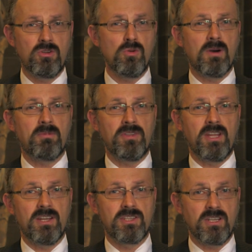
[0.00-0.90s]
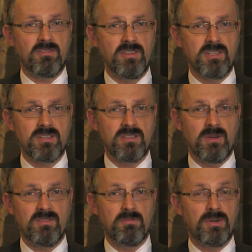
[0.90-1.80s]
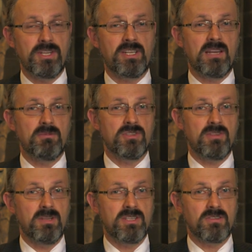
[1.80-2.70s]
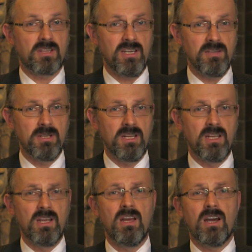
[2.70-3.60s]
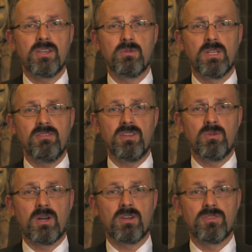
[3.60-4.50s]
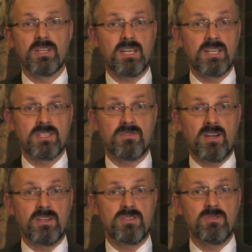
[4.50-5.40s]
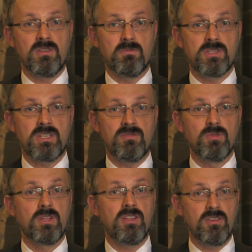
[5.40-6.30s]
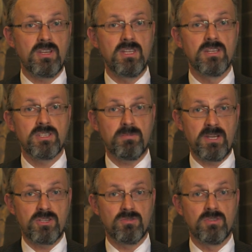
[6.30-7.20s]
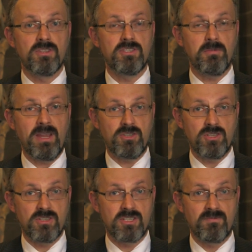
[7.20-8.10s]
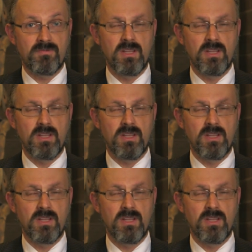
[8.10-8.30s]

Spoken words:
grew up on the Earth's surface, you have a body chemistry based on carbon, and you live in a world that has, as far as you can perceive, only three spatial dimensions.